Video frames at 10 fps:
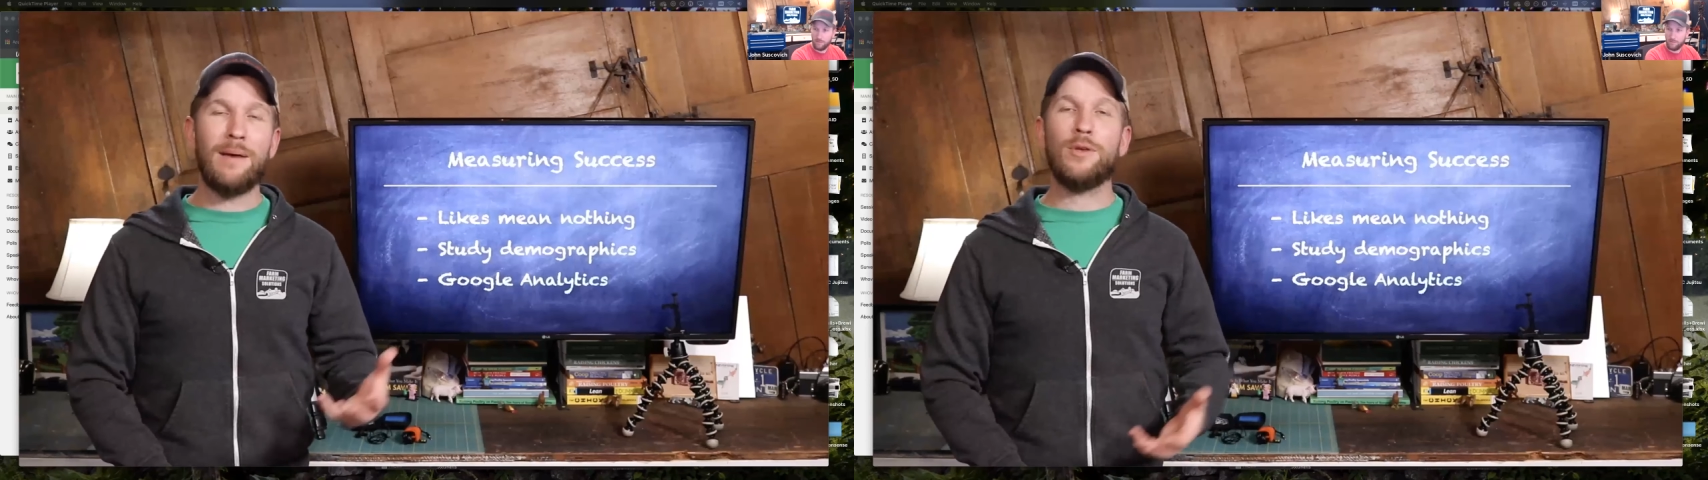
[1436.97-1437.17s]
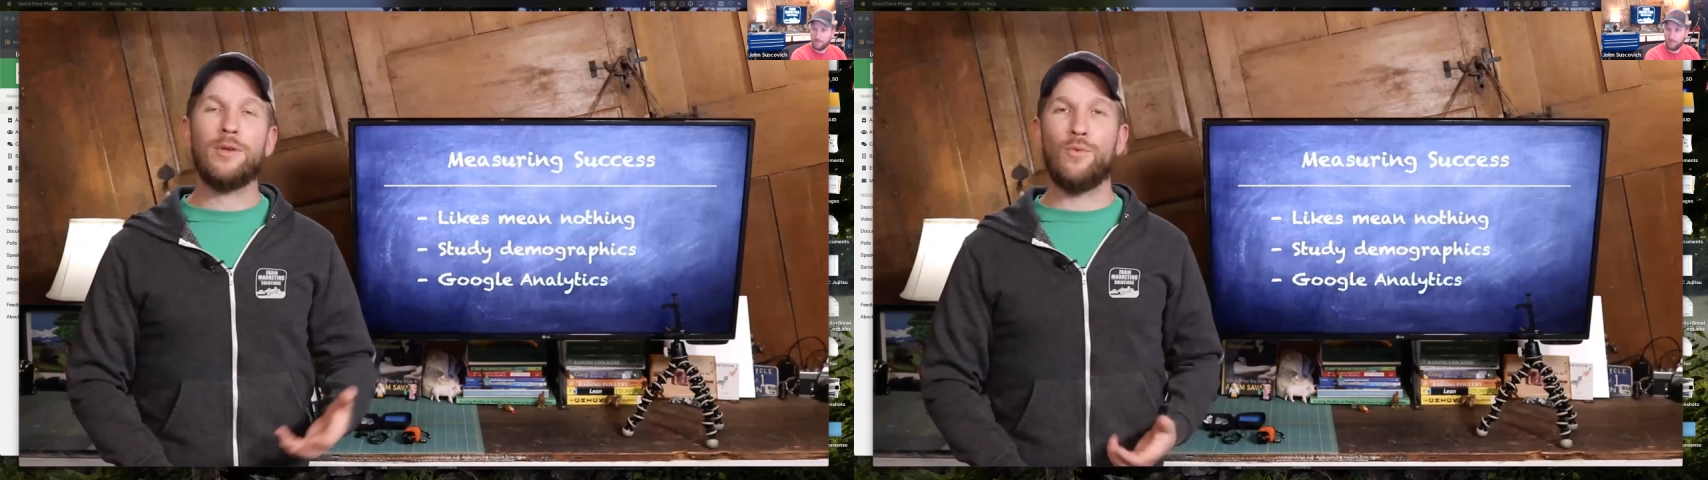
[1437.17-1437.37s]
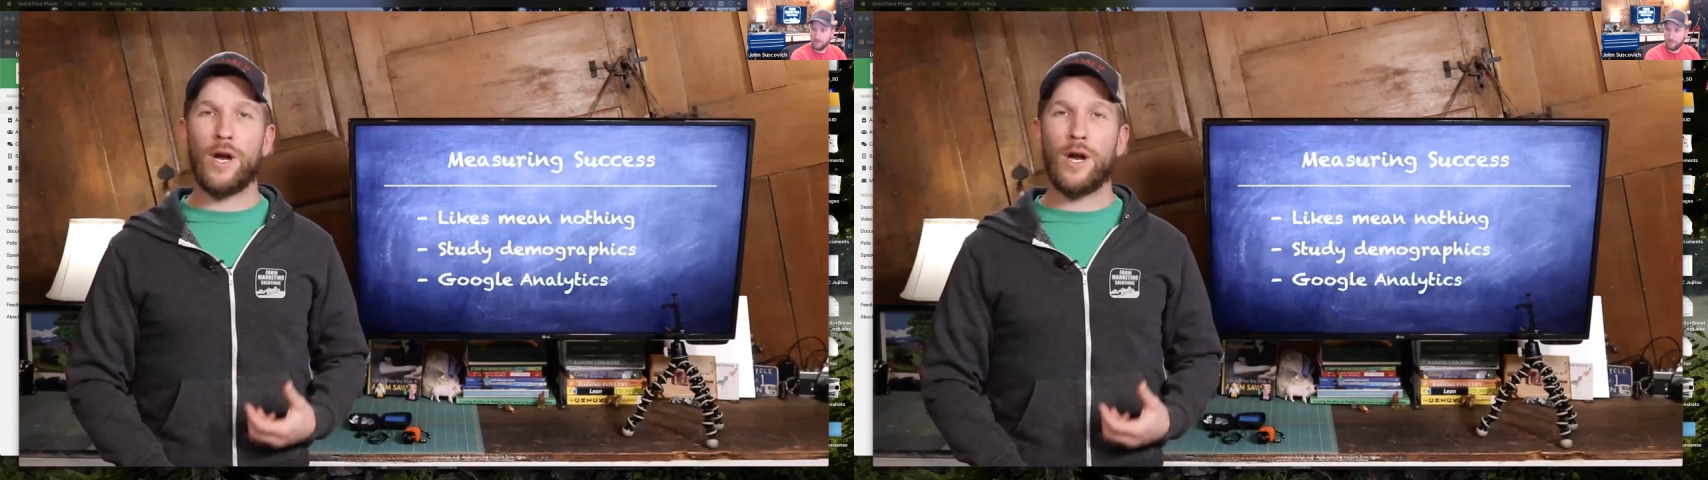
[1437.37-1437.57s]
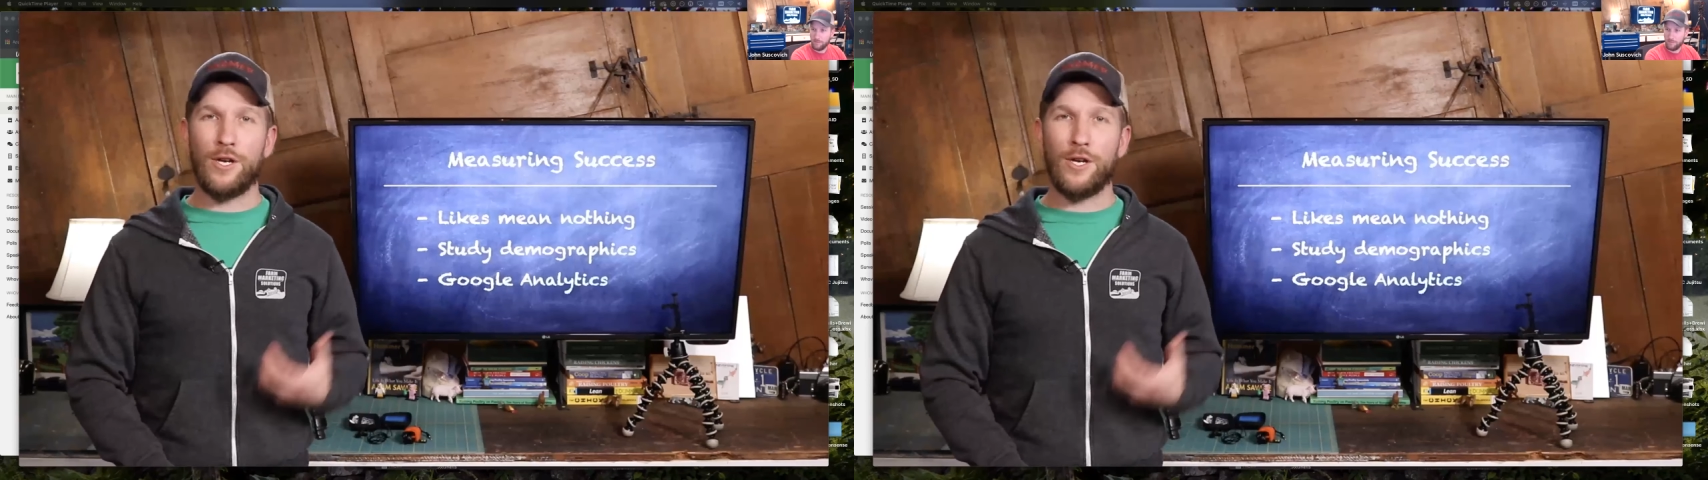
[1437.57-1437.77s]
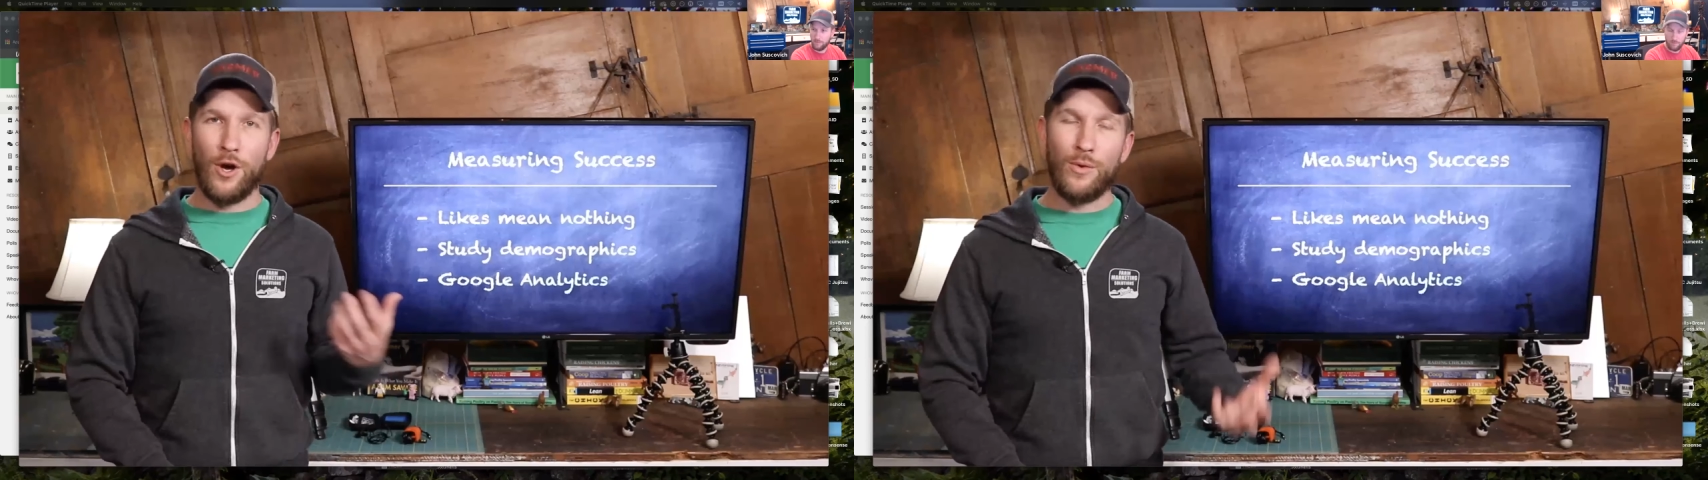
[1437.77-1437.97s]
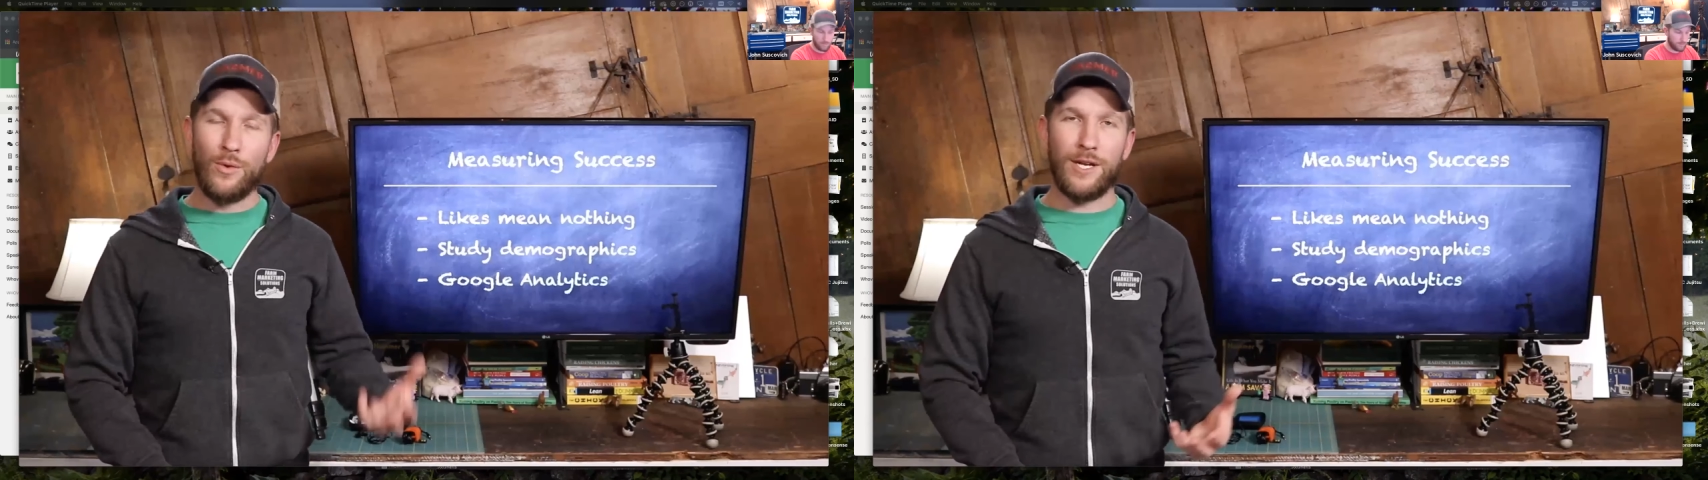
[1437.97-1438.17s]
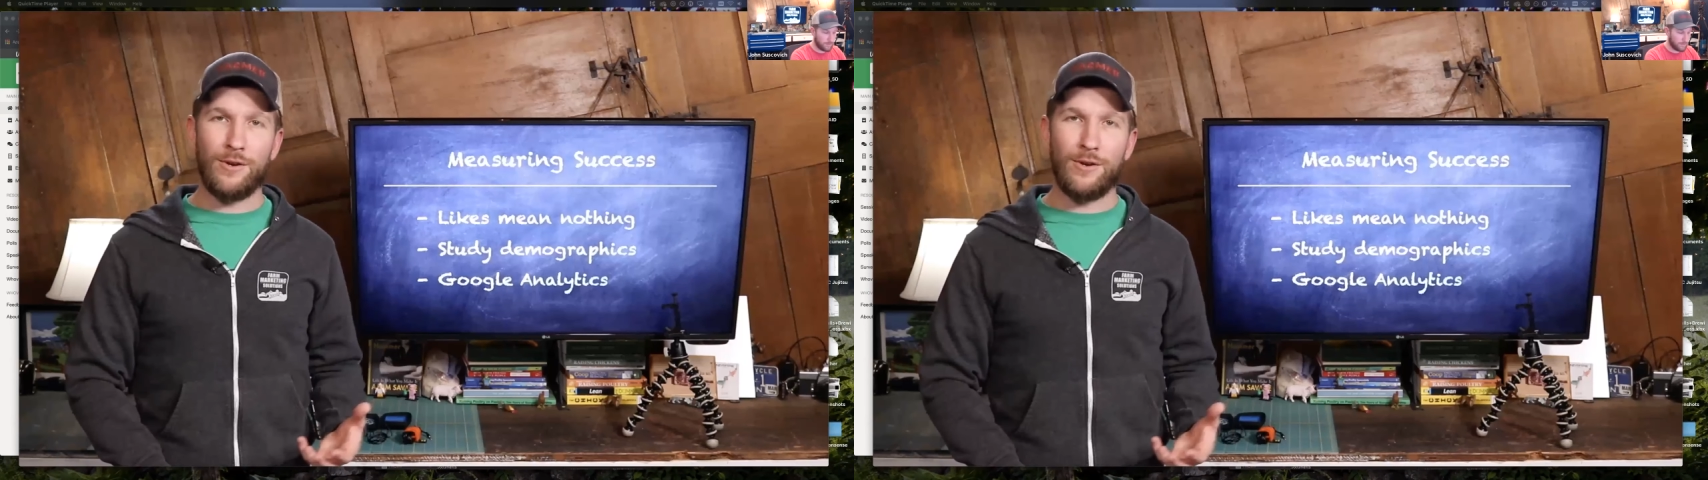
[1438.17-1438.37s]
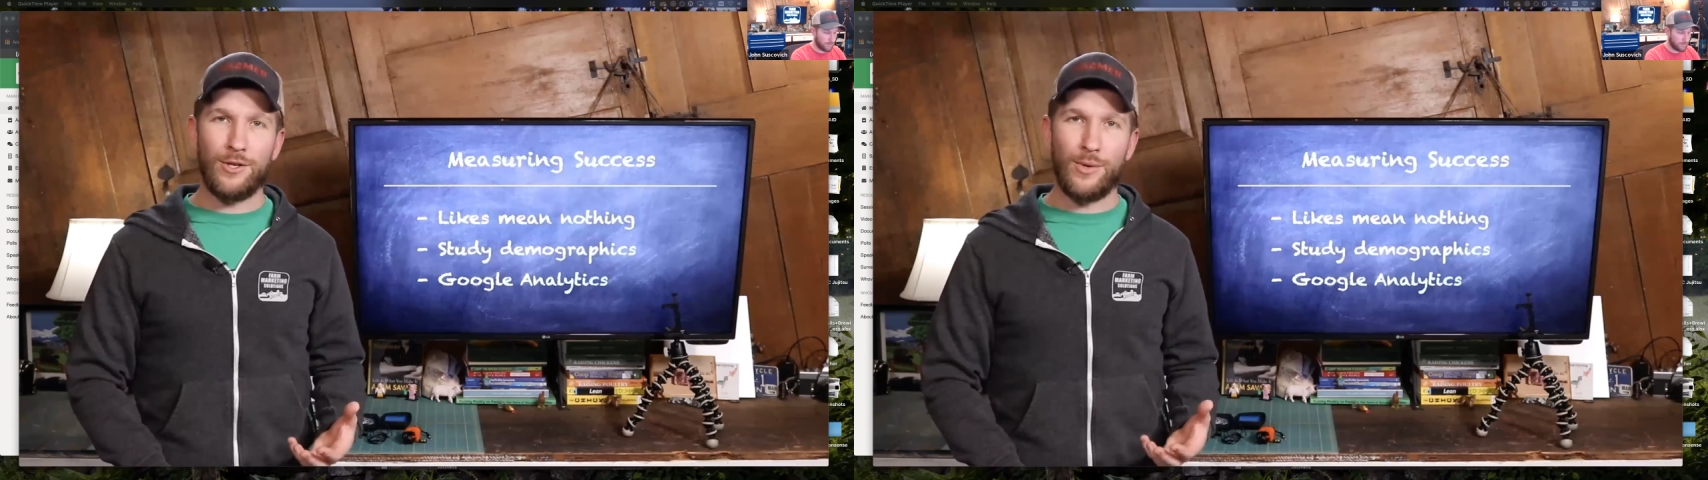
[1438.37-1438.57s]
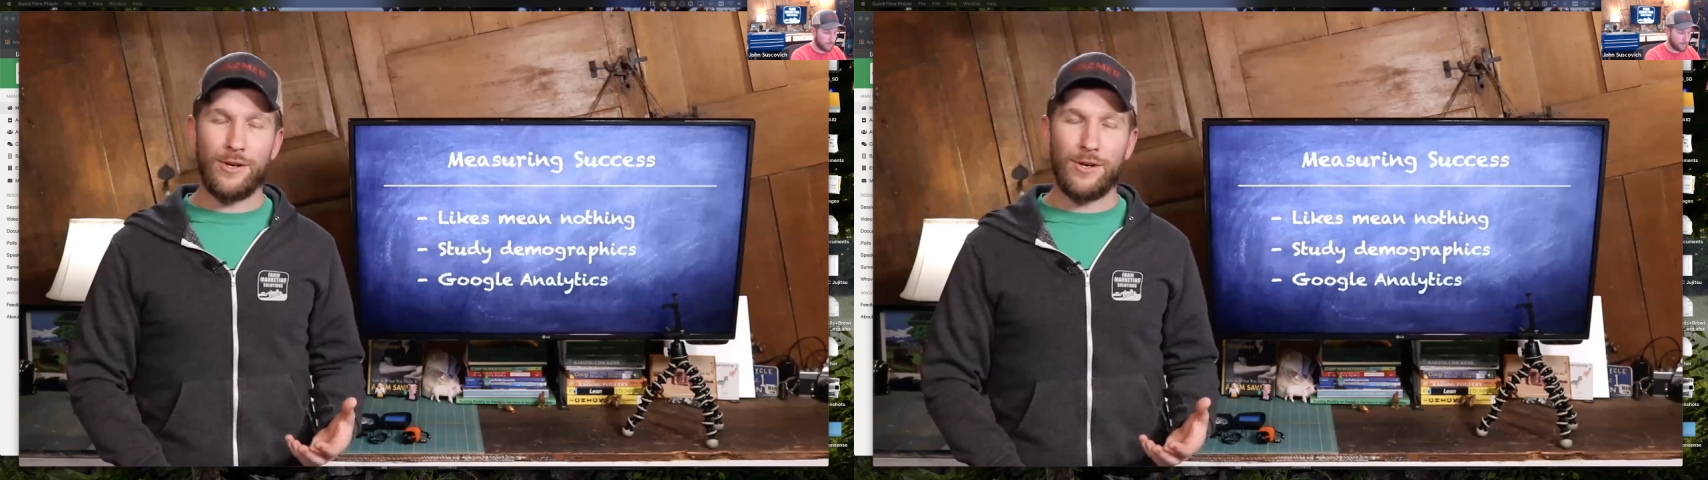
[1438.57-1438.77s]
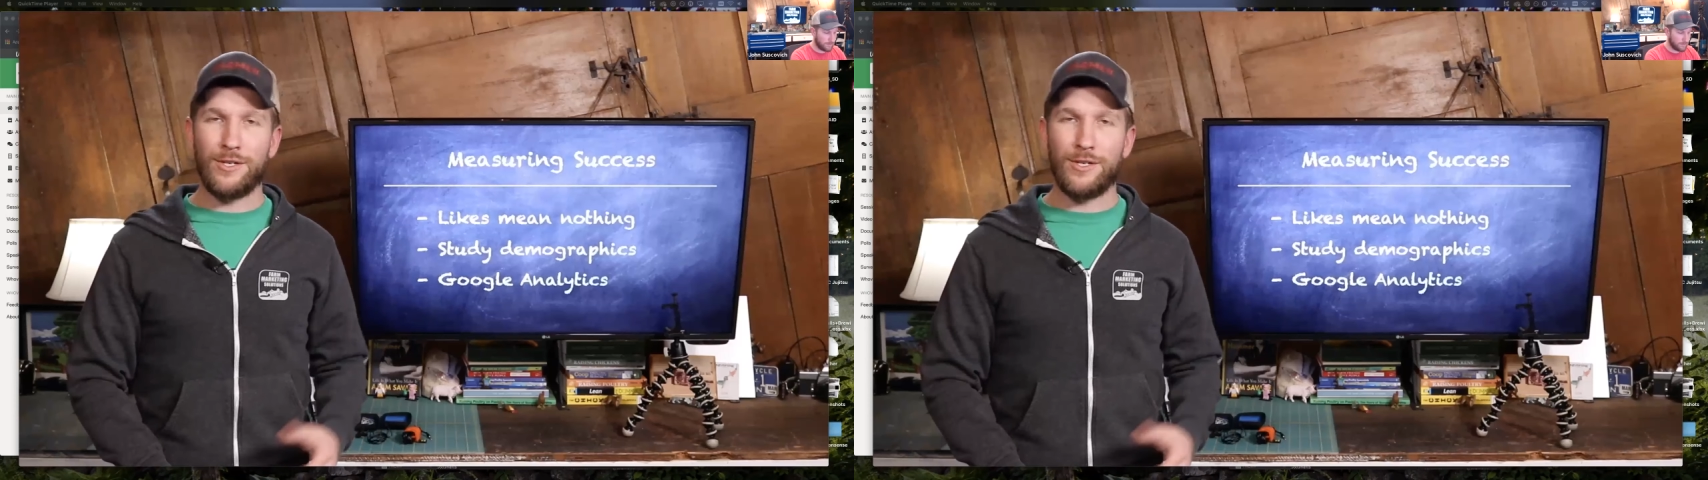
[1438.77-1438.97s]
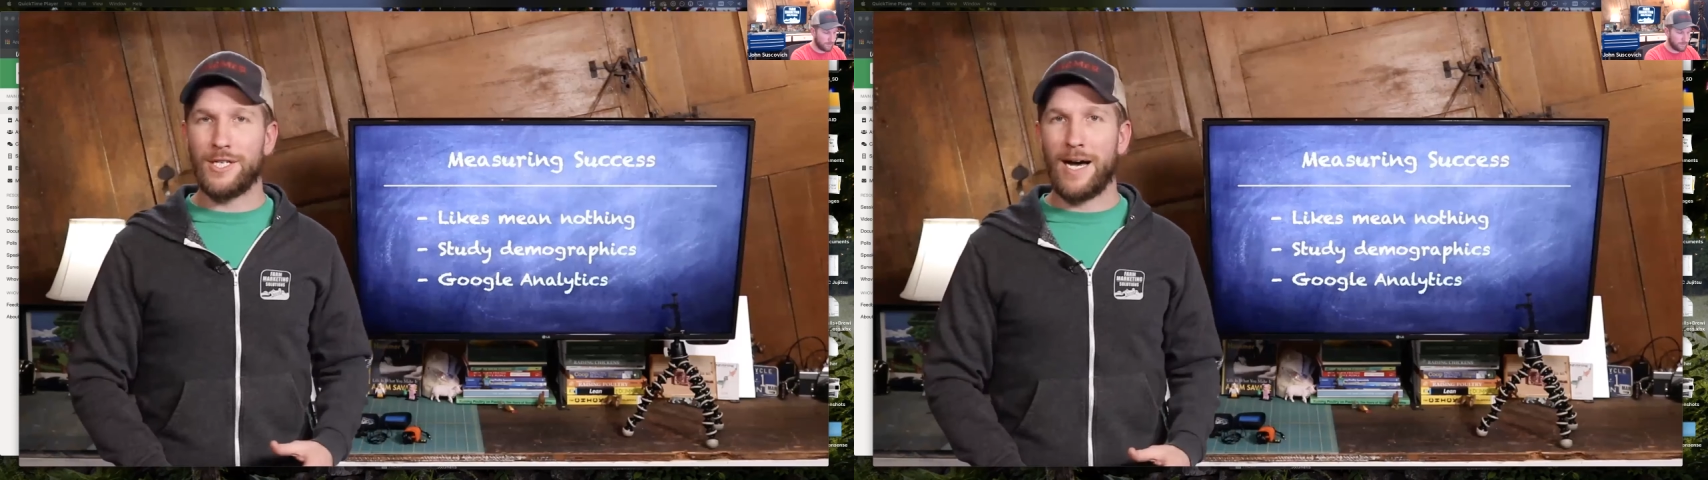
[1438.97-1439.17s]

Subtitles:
You want to know that you're doing a good job.